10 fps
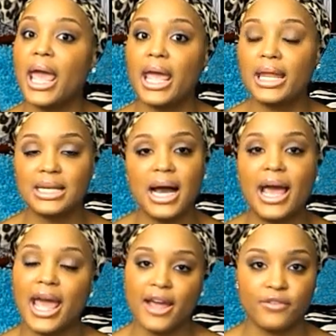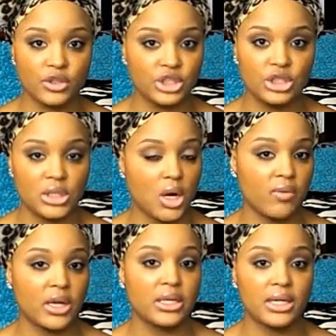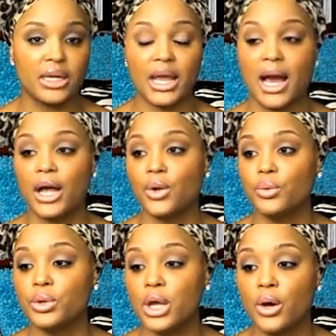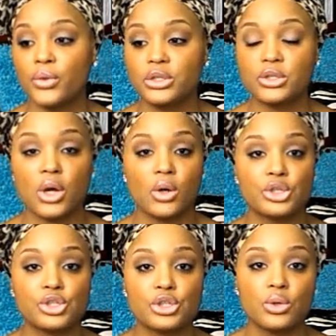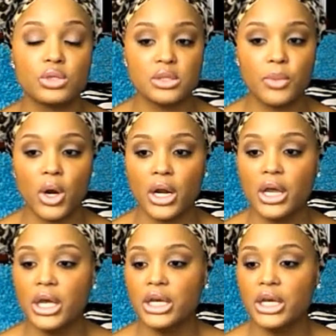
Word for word: and not after she's already done it i don't know this girl is so smart